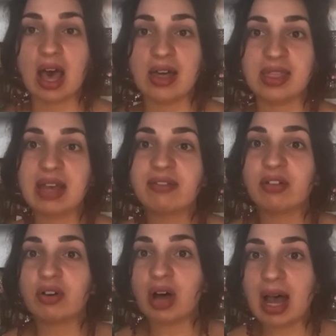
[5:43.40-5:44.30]

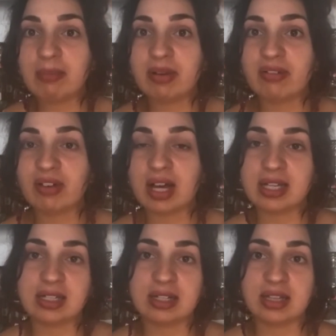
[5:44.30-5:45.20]
therefore
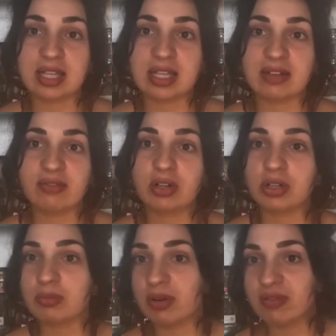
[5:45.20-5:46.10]
amplifying the
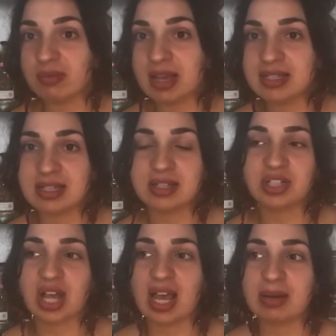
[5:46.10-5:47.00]
volume of the message
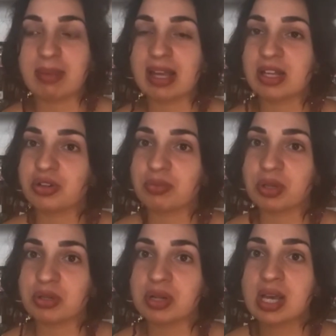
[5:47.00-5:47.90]
and making your
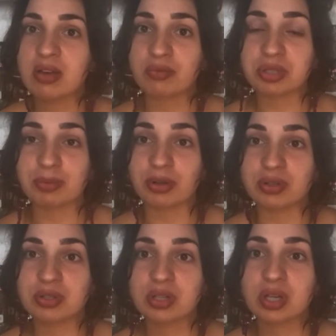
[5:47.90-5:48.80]
immune
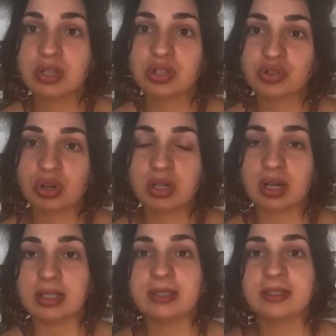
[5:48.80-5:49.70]
response
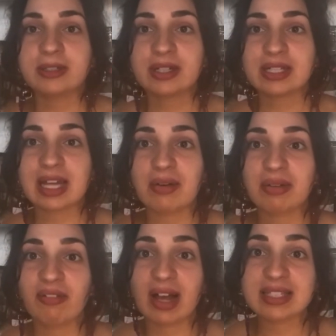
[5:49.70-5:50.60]
stronger. Now, in
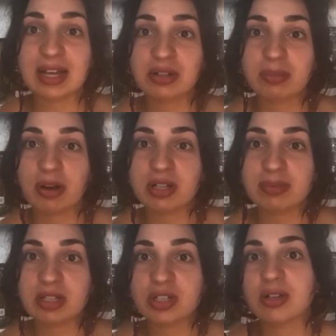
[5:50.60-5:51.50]
fact, elderberry has
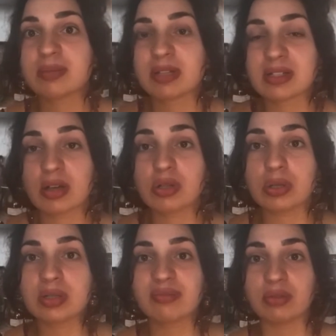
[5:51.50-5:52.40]
been shown to be so
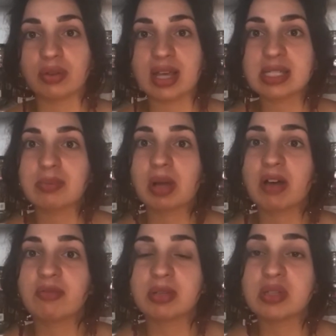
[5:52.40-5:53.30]
useful that some
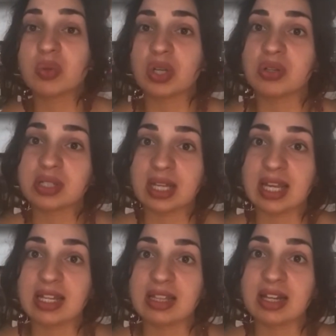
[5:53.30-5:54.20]
governments were using it
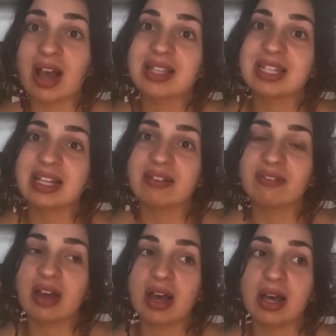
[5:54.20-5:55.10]
in the
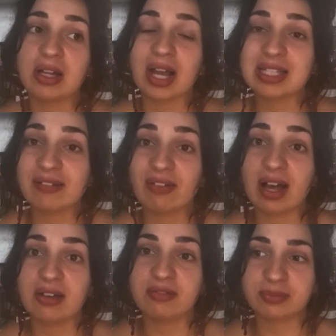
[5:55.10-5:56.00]

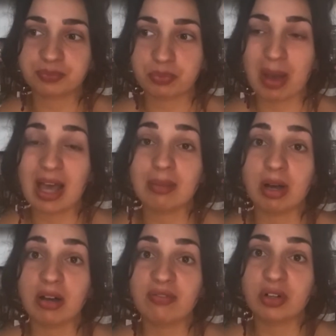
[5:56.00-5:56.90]
1995
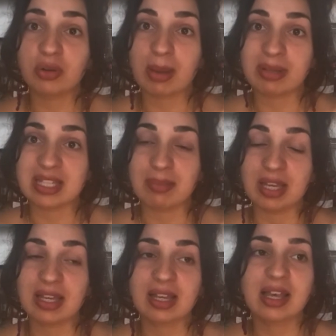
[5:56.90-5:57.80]
Panama flu
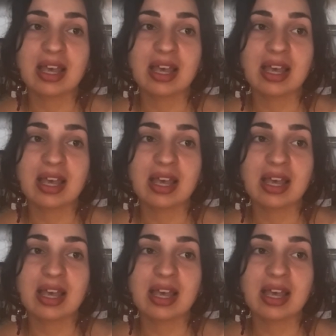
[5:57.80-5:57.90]
epidemic